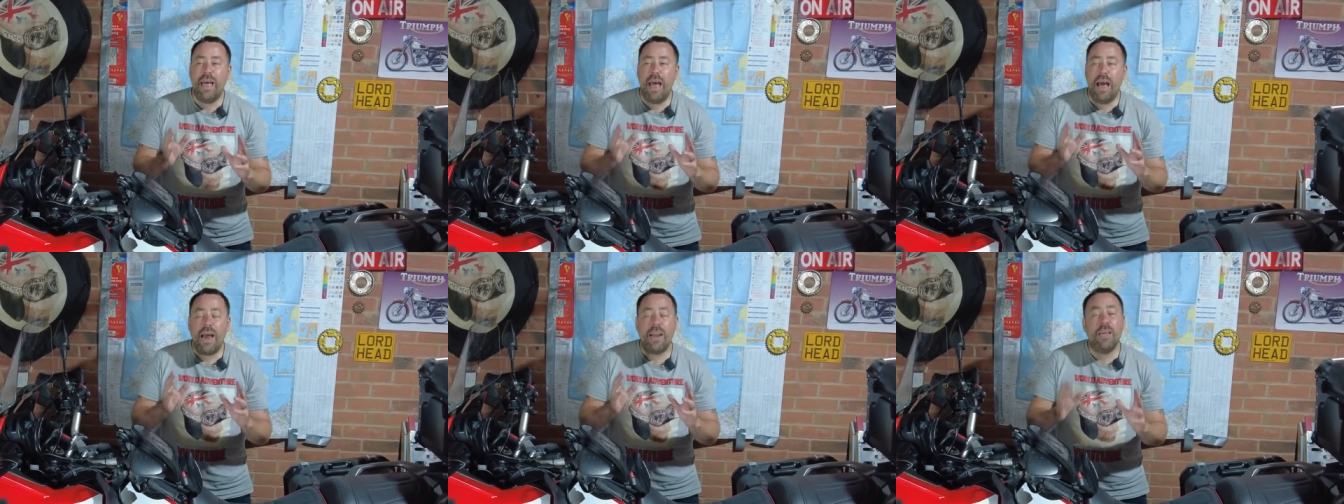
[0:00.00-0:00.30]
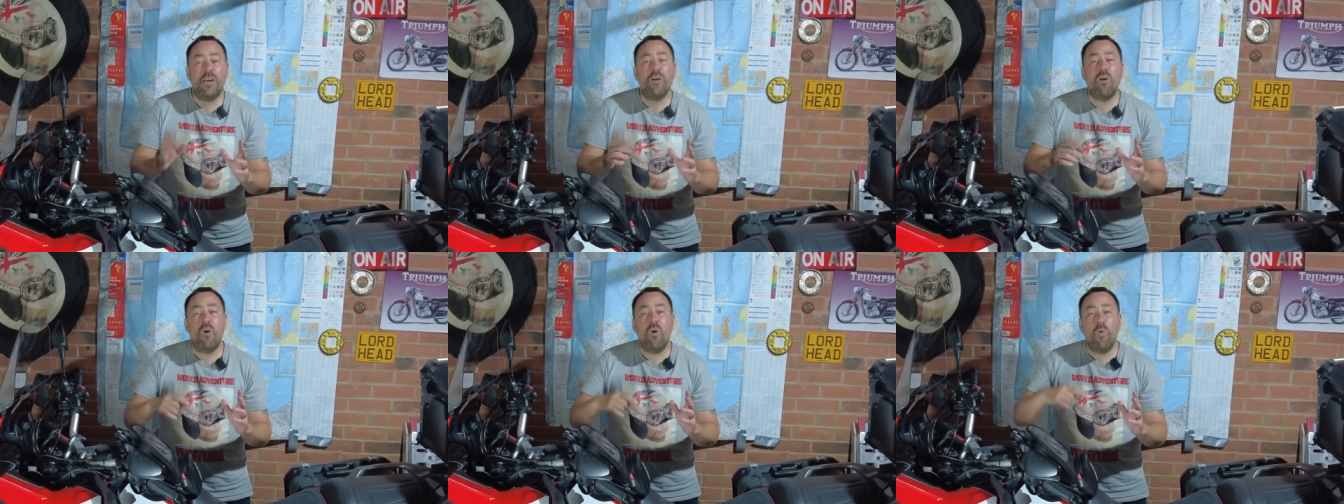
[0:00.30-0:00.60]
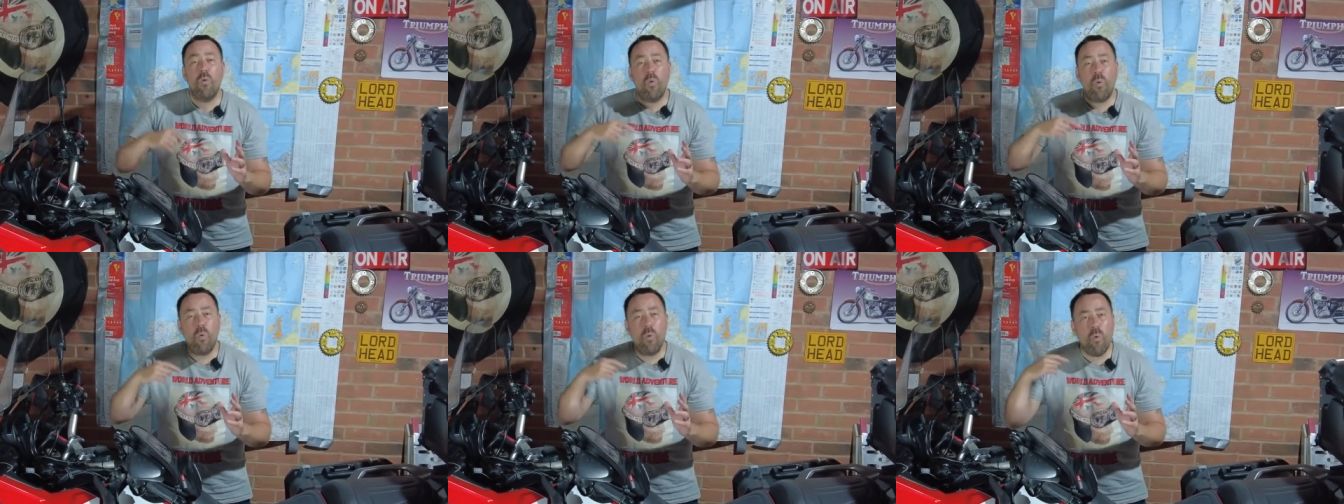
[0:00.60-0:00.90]
and it got
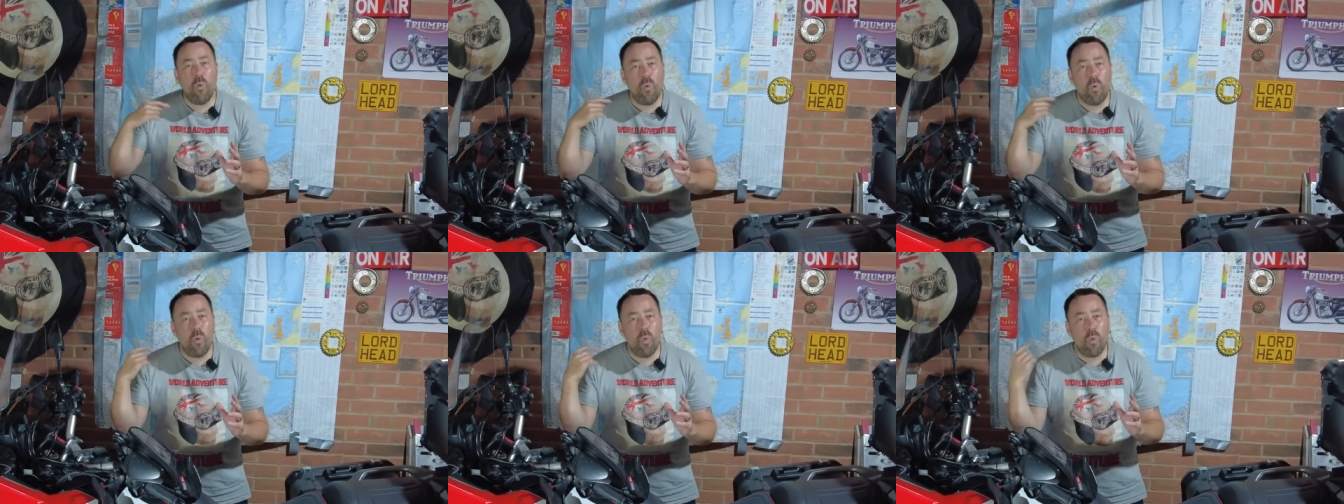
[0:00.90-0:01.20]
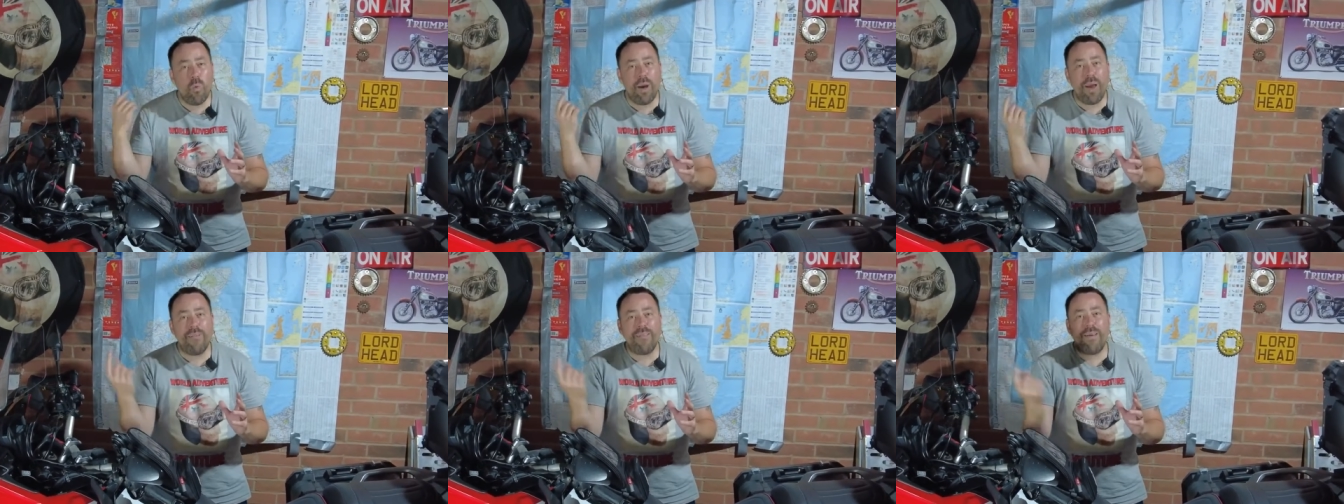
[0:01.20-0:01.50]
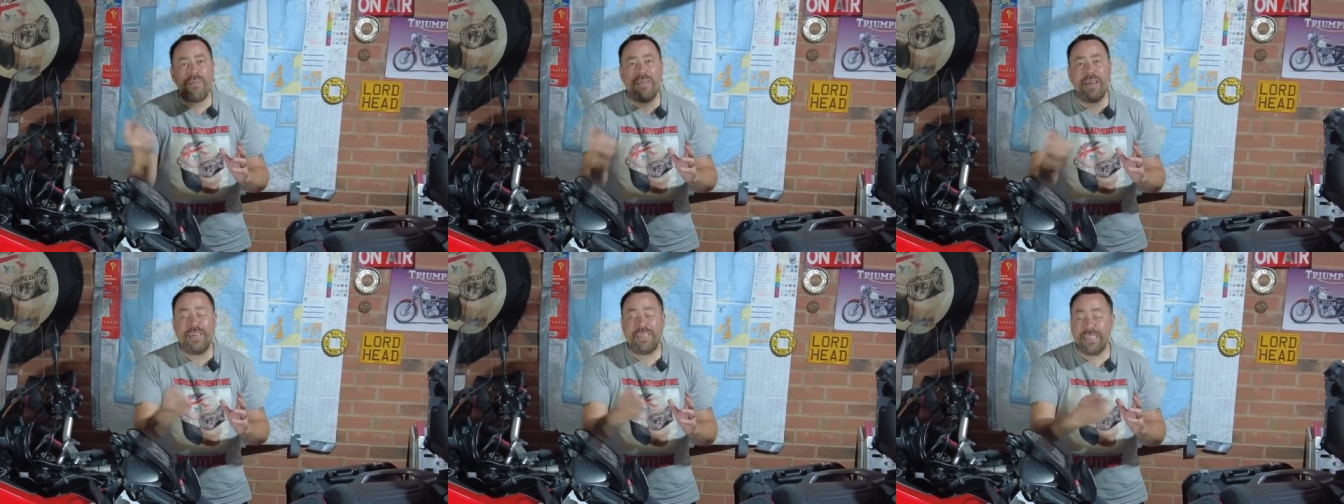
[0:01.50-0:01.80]
all the way
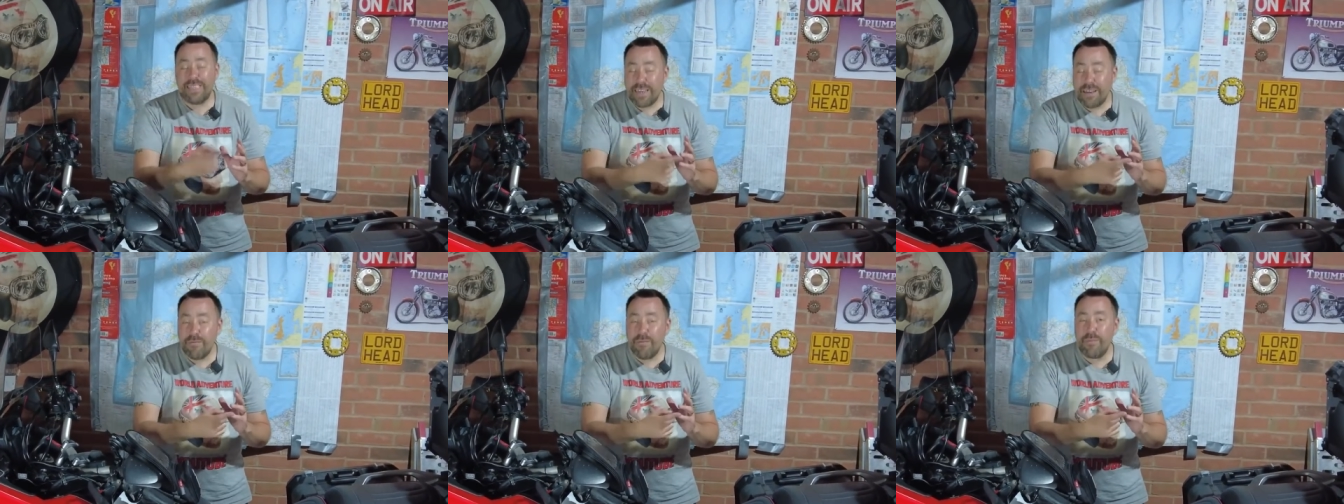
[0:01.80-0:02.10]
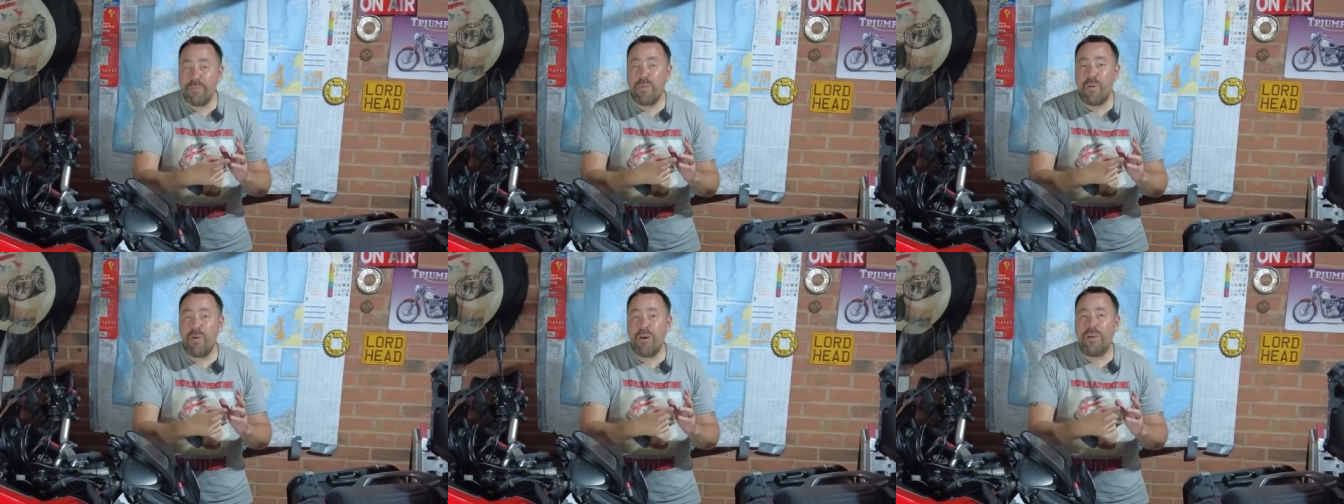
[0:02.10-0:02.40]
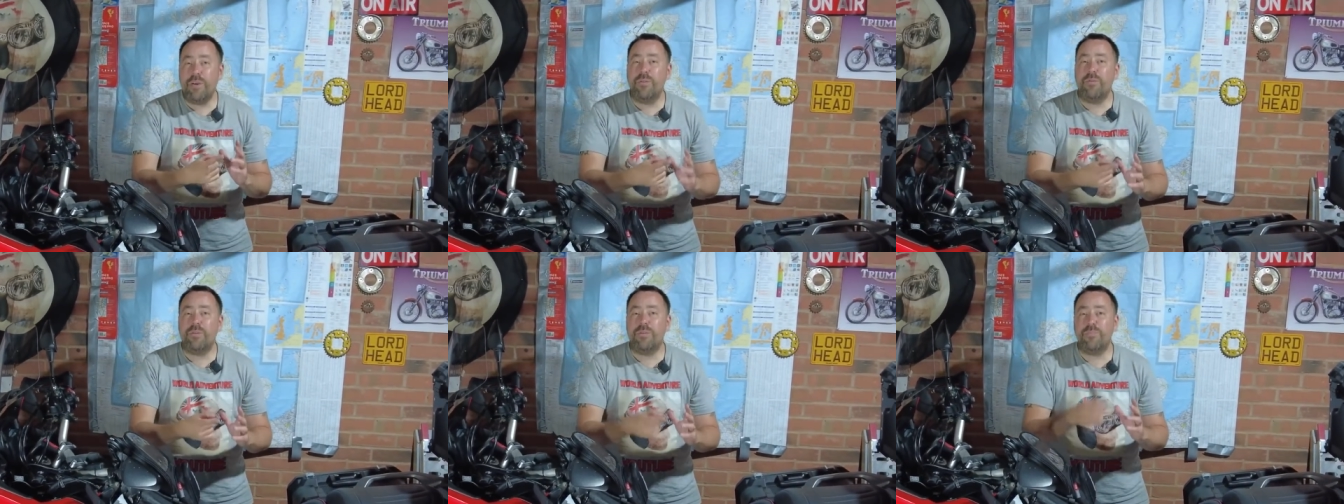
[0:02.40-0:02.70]
around there, 7
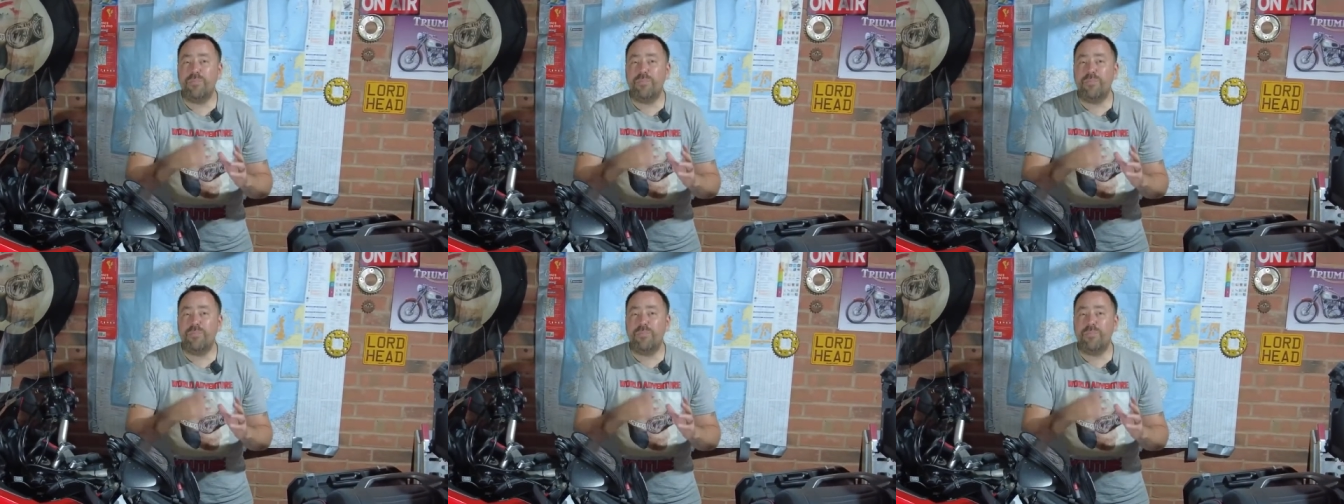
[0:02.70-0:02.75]
miles